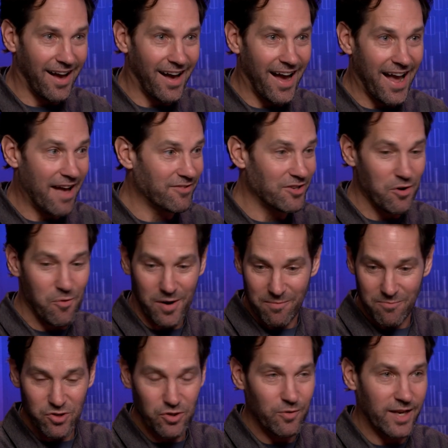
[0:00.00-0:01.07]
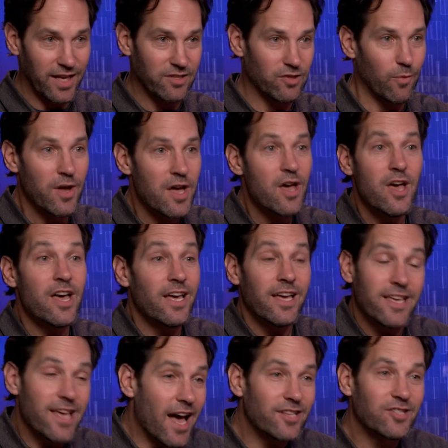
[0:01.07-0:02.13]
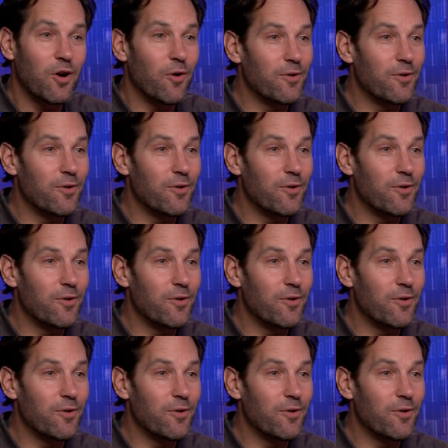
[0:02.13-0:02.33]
I have to know what I'm doing. So you're not just like staring. Yeah, so